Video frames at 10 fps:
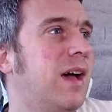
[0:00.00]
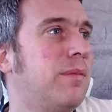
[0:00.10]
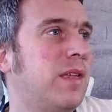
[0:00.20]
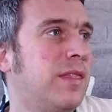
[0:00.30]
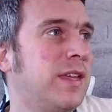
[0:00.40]

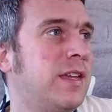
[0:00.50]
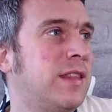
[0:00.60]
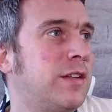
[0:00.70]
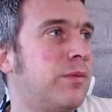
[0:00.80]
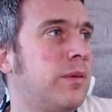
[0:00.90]
I'm thinking
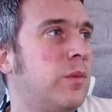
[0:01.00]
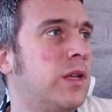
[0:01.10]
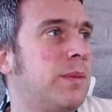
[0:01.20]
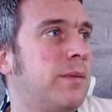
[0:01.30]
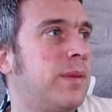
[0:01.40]
that's probably what you
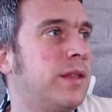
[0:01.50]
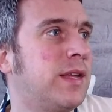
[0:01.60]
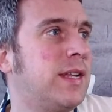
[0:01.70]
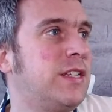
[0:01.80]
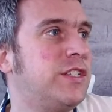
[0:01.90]
mean by the
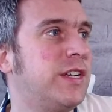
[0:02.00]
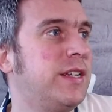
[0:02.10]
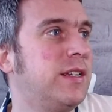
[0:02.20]
clean sheet.